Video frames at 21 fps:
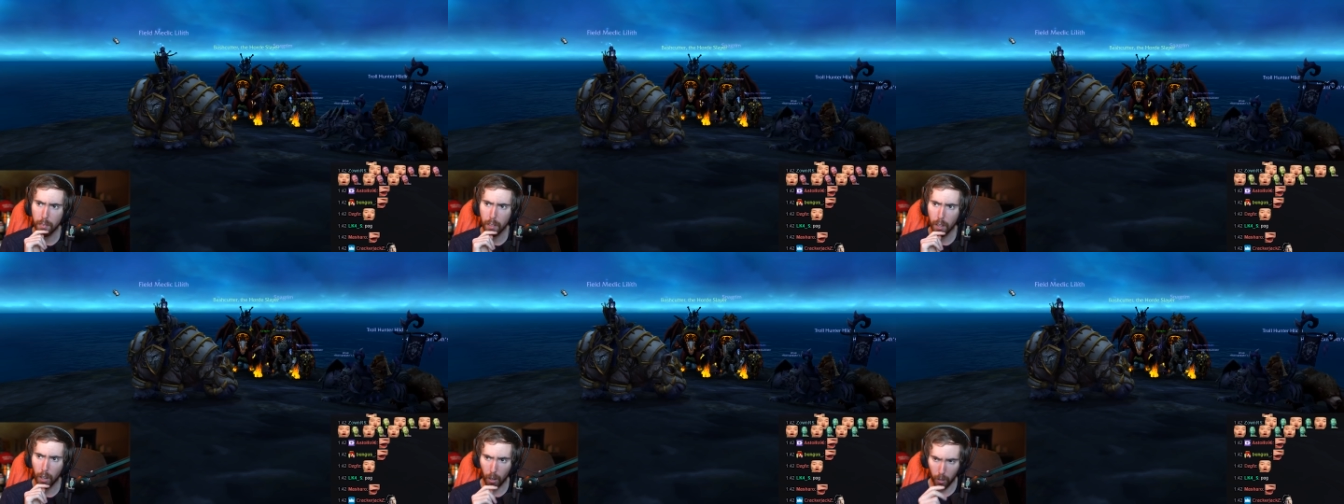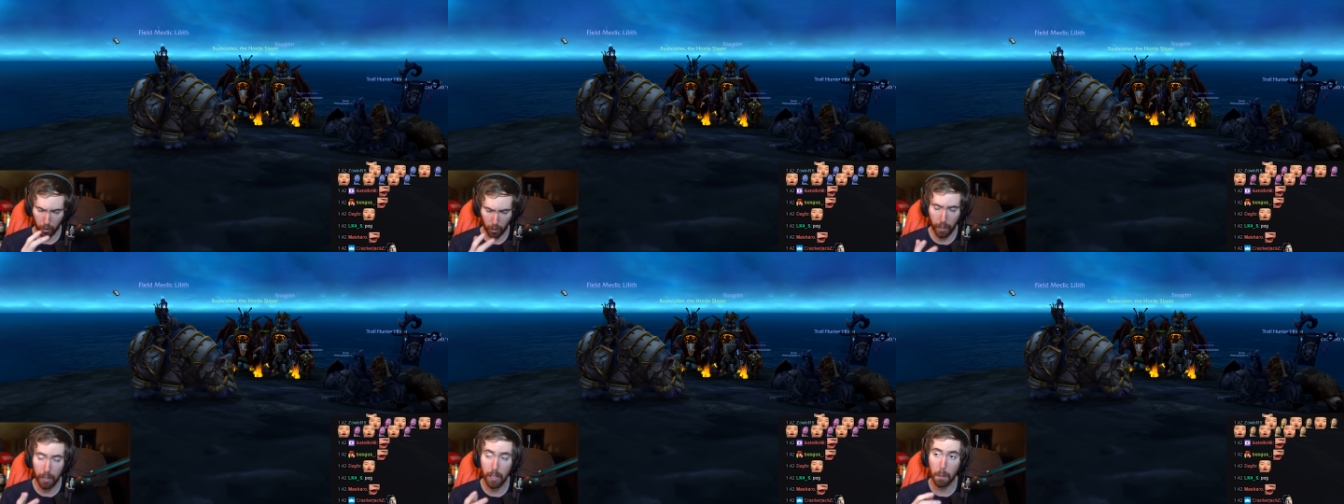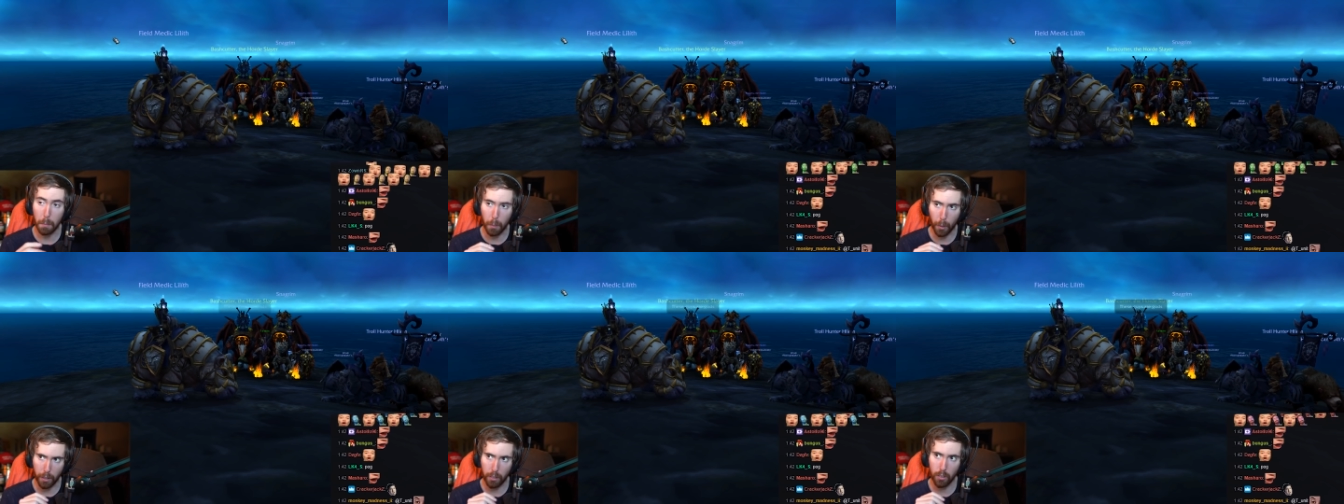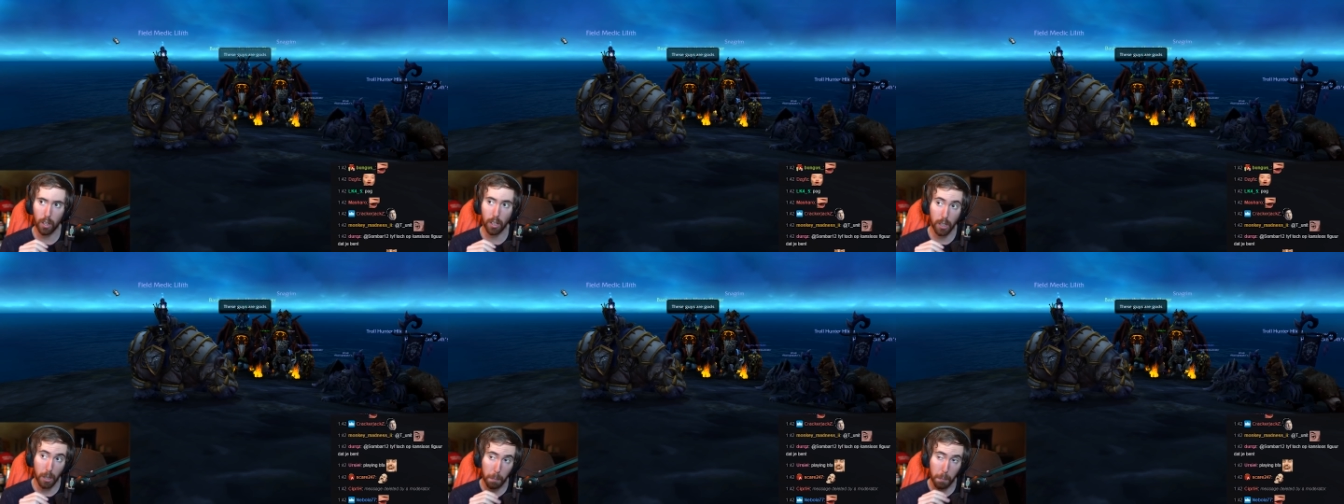All right, he
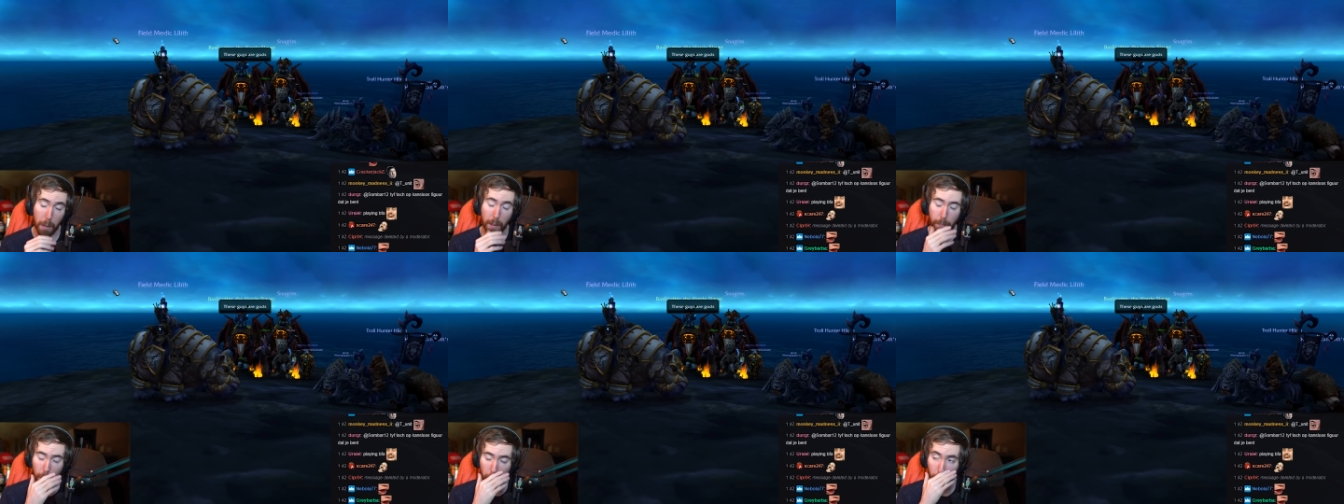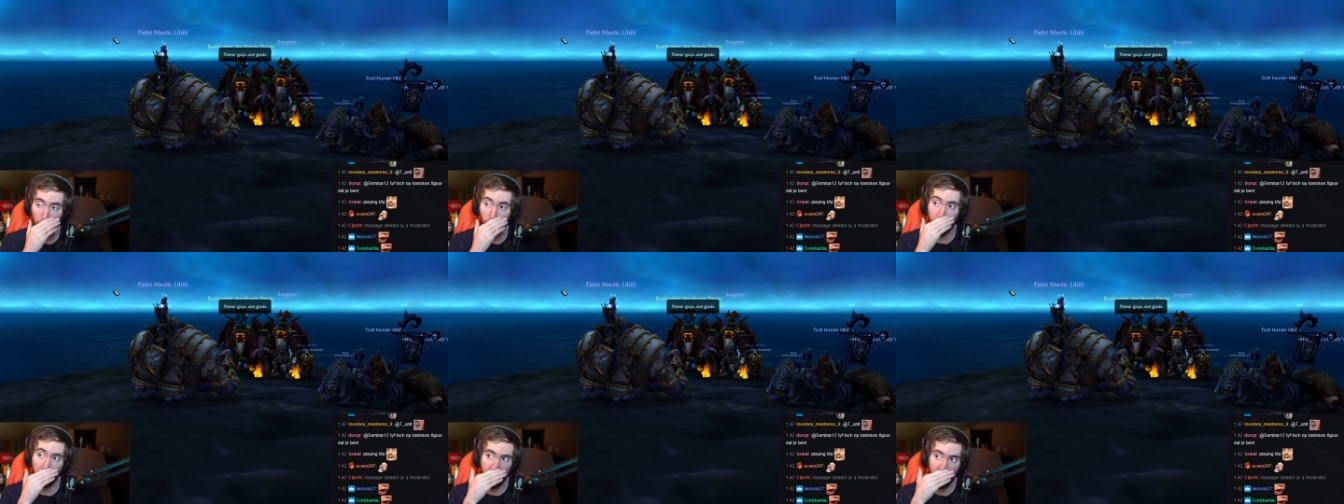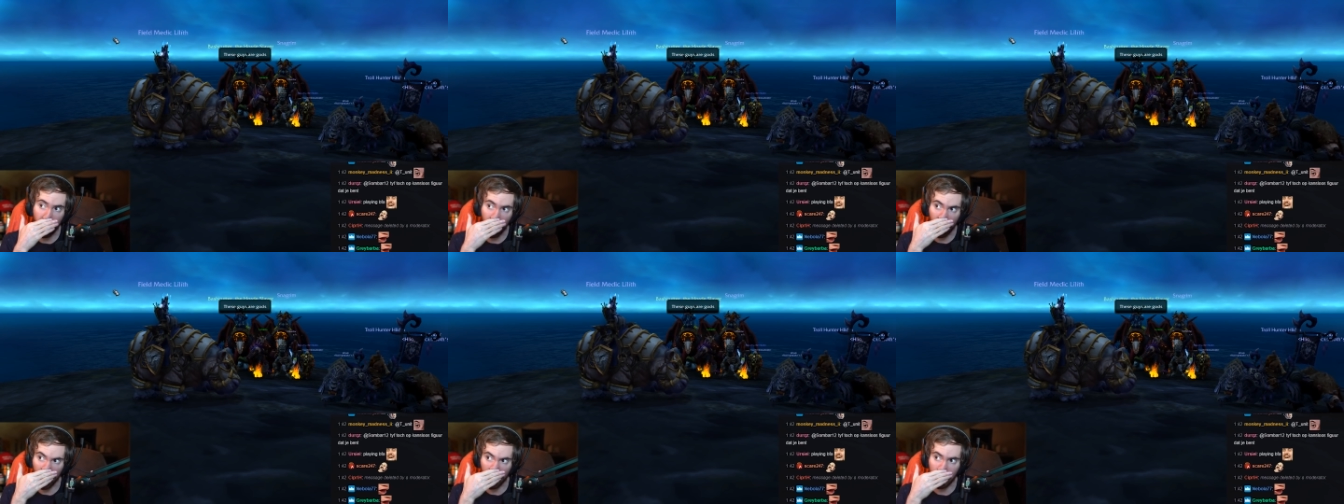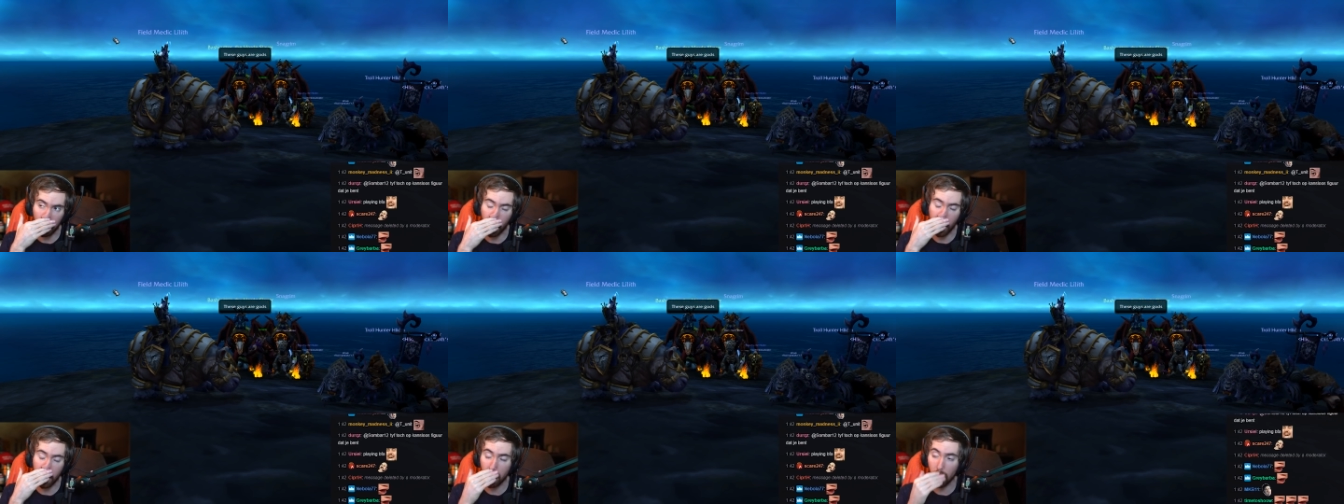brings out the beefy boy. Lilith
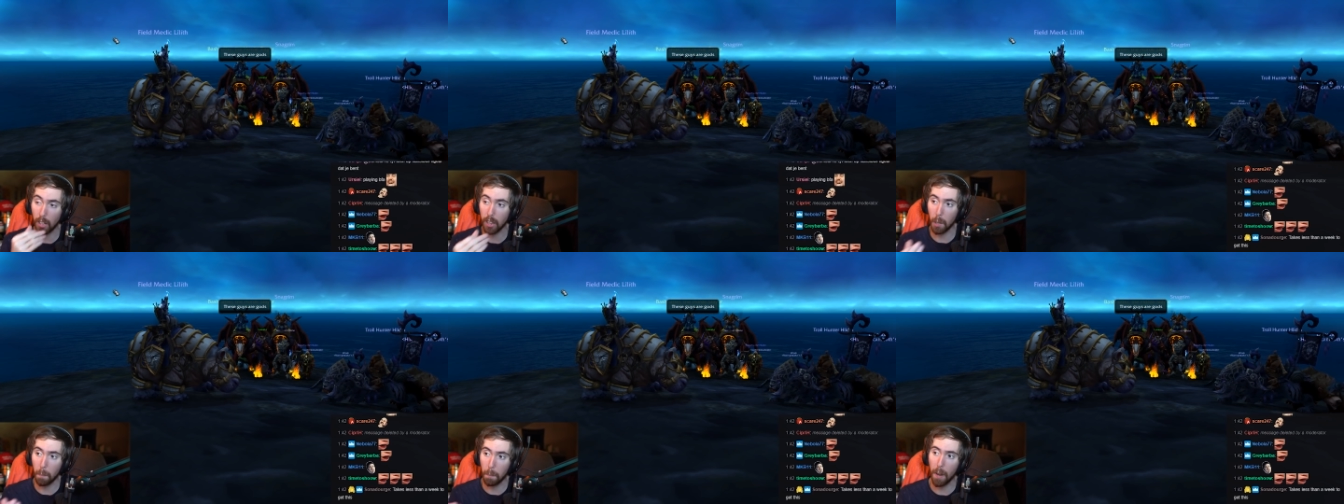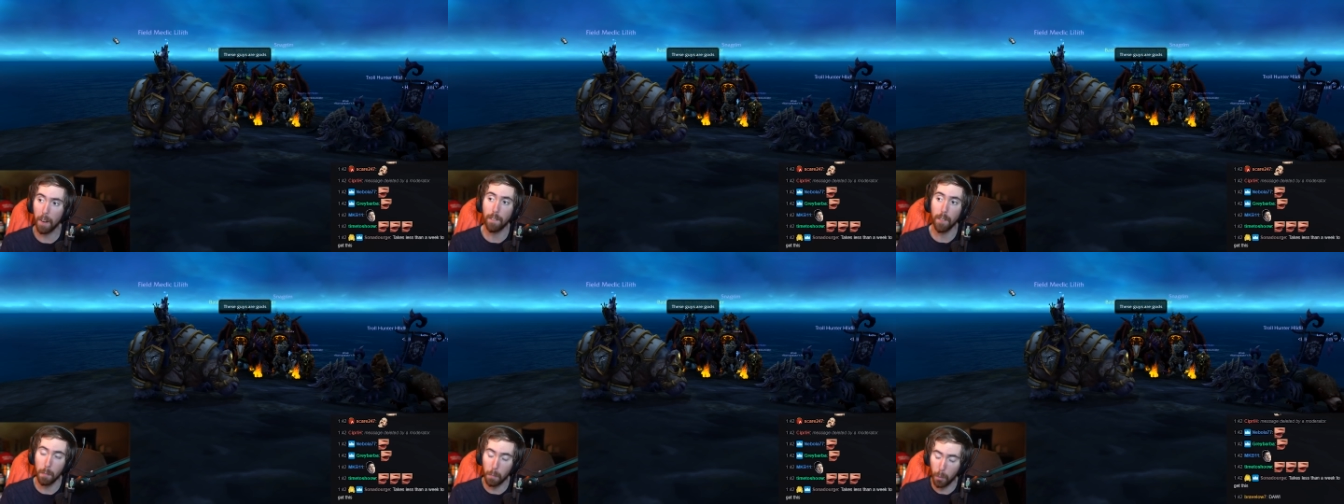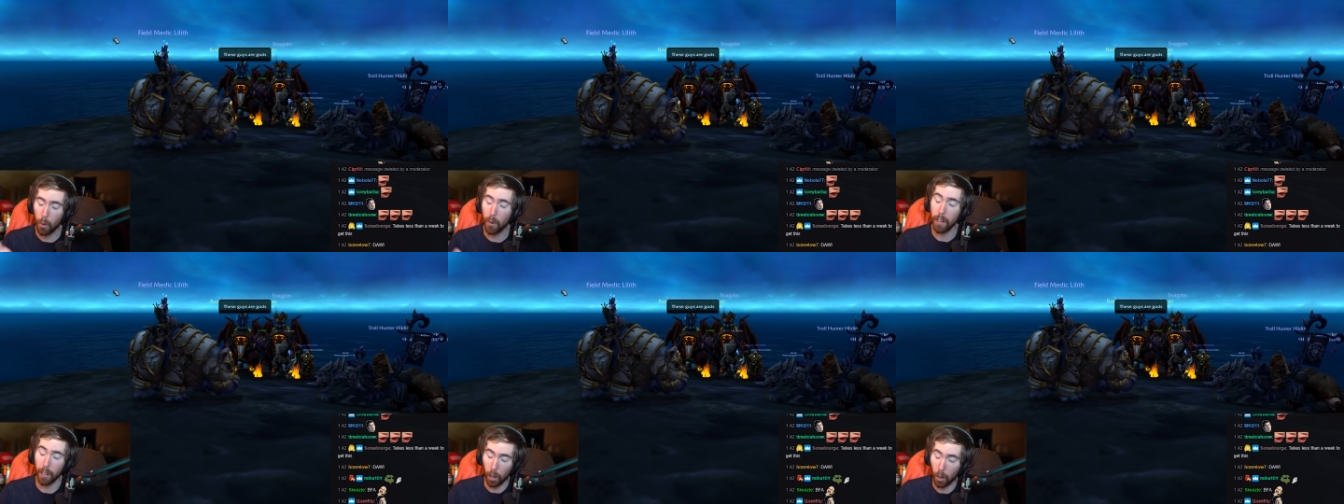brings out the beefy boy,